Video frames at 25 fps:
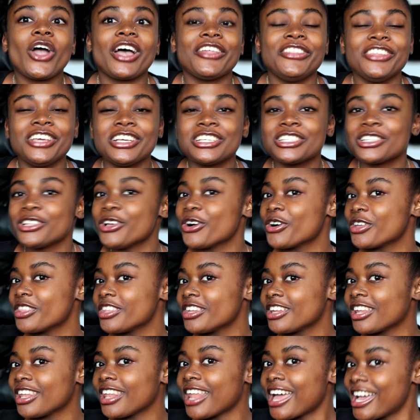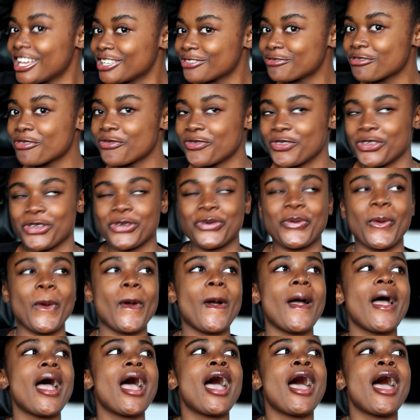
I think it's longer than the last review,